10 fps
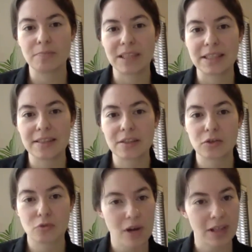biggest
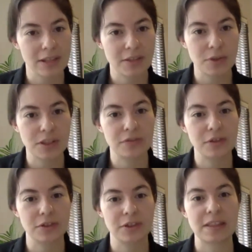struggles or
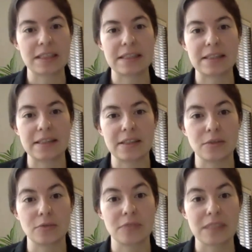difficulties in
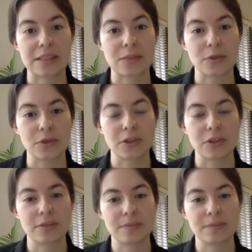your research?